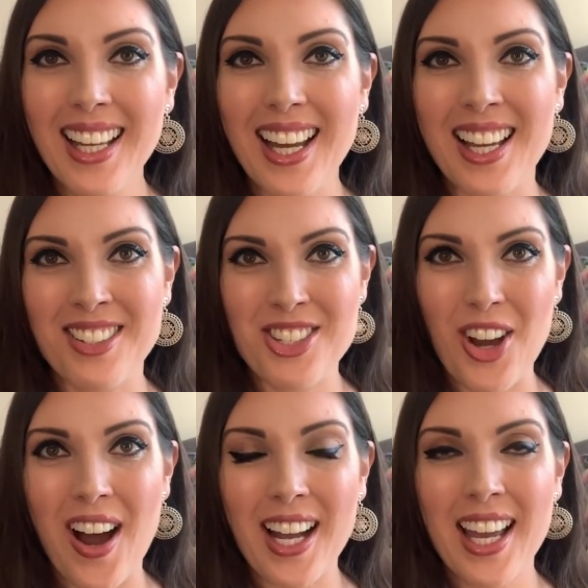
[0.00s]
kind of
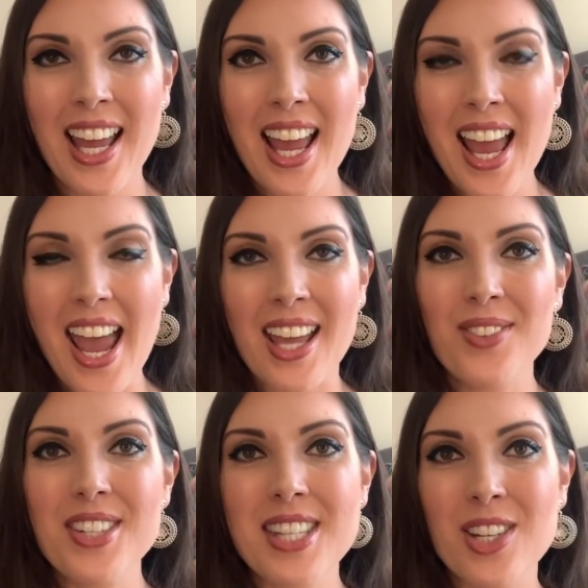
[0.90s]
talk. And
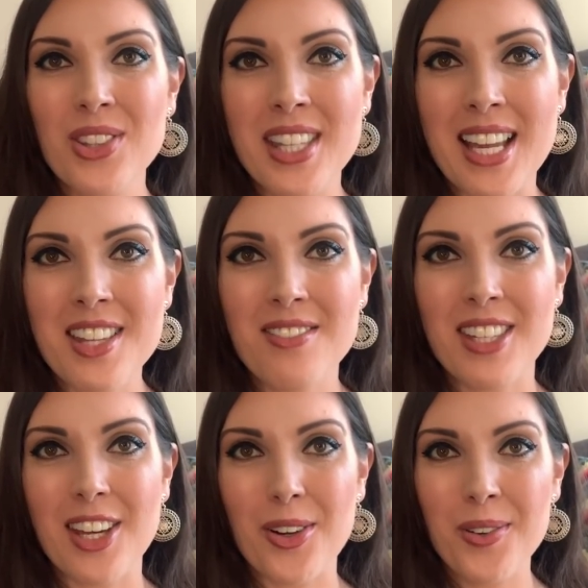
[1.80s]
we'll see you in the next
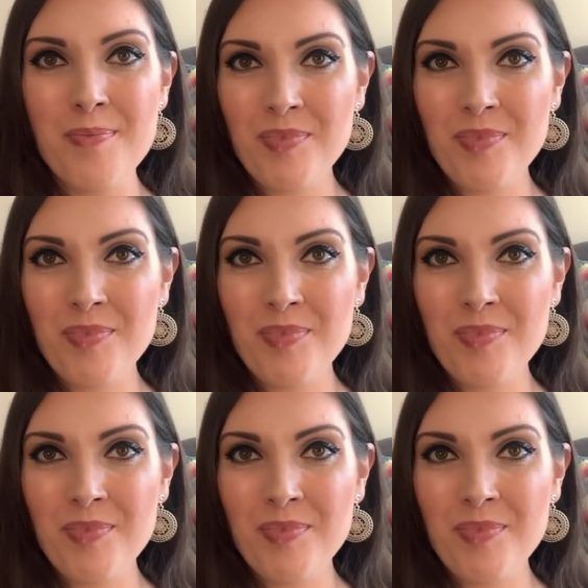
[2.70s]
video.